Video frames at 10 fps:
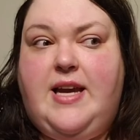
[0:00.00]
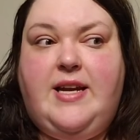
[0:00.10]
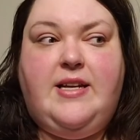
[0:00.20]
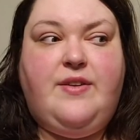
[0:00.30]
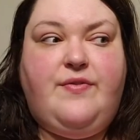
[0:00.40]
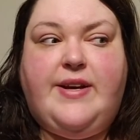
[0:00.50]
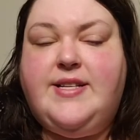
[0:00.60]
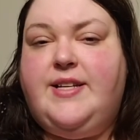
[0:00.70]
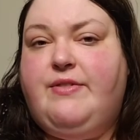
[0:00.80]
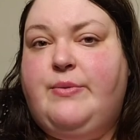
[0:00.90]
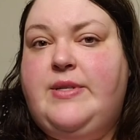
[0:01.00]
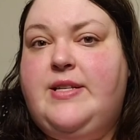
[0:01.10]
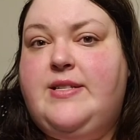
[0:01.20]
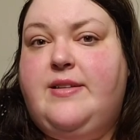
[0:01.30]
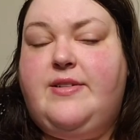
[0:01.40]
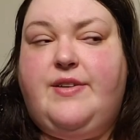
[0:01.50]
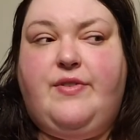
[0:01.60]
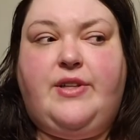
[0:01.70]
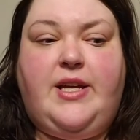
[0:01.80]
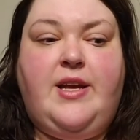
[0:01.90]
And it affects everyone
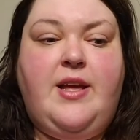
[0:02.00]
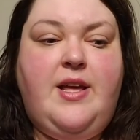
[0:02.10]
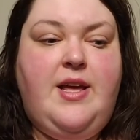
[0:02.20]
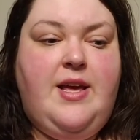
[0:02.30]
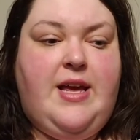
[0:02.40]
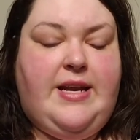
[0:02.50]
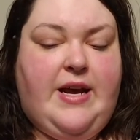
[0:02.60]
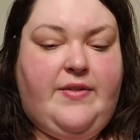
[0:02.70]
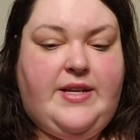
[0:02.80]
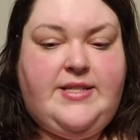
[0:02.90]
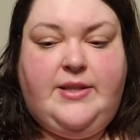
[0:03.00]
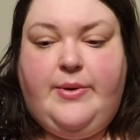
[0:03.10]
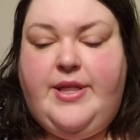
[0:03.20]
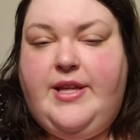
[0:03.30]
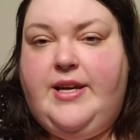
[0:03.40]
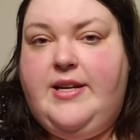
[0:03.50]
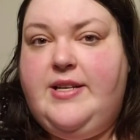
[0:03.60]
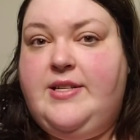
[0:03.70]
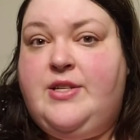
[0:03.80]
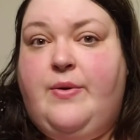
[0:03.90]
differently and how they deal with it
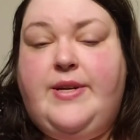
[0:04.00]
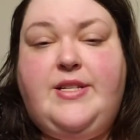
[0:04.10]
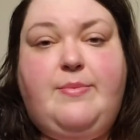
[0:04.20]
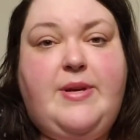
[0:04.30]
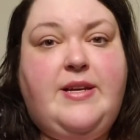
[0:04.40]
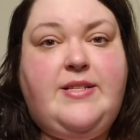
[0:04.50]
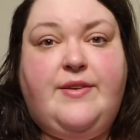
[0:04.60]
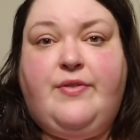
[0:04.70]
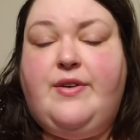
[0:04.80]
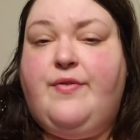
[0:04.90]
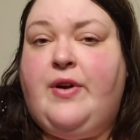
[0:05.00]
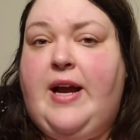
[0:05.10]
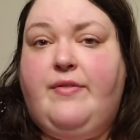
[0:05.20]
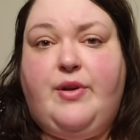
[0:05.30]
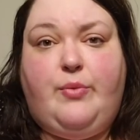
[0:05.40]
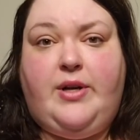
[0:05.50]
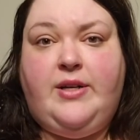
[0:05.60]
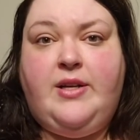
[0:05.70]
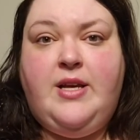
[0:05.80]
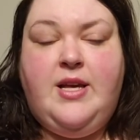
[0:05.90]
is going to be different for
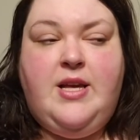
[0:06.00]
everyone.